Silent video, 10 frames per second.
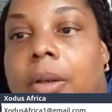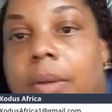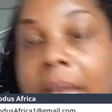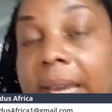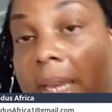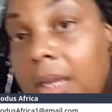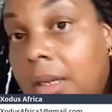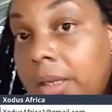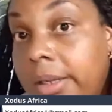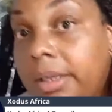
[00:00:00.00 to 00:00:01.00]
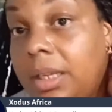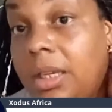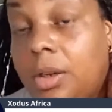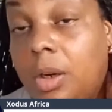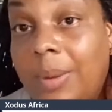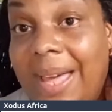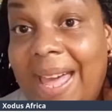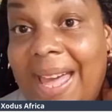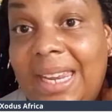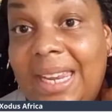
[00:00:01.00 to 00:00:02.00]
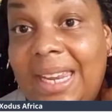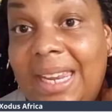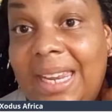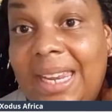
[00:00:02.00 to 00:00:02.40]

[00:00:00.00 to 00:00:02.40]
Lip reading: Okay. Go ahead and